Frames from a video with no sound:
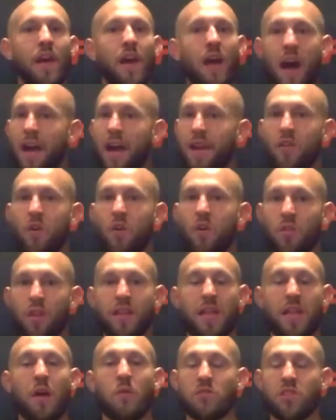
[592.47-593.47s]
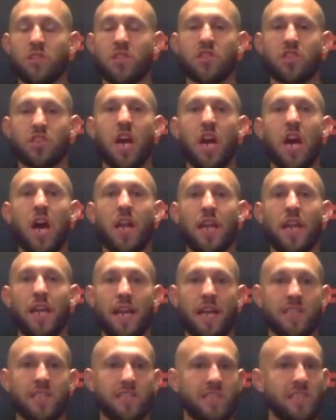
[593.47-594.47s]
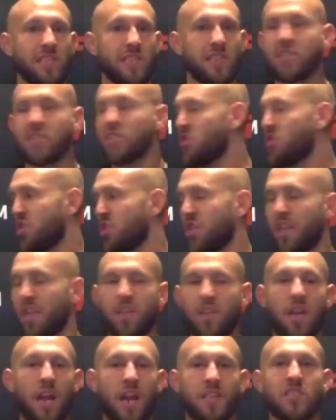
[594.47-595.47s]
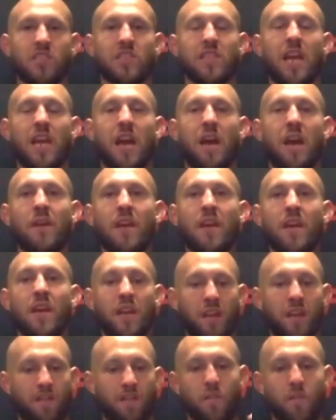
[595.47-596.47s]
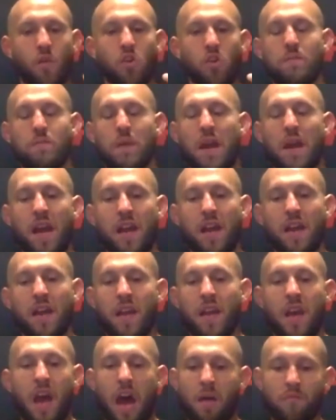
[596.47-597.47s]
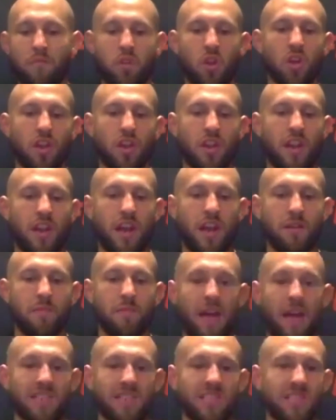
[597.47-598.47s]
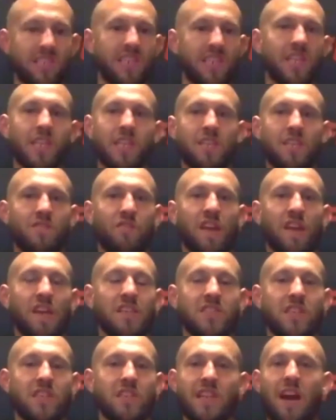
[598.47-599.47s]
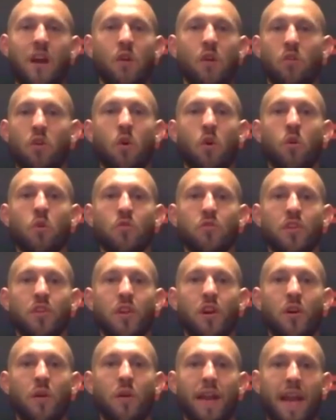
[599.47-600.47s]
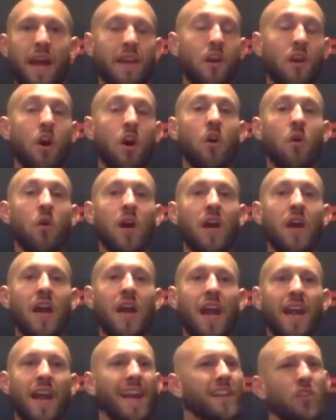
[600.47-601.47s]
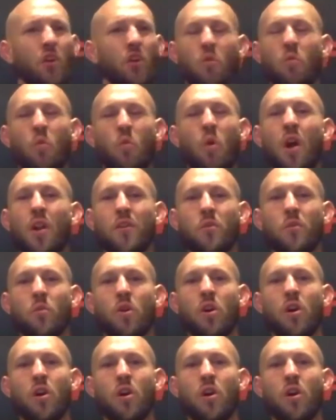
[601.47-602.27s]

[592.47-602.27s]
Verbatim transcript: I know that that was the shot. Like I see his chin kind of snap. He falls back. I'm looking at him. I see in his face he's out cold, you know, and I know, and I don't want to.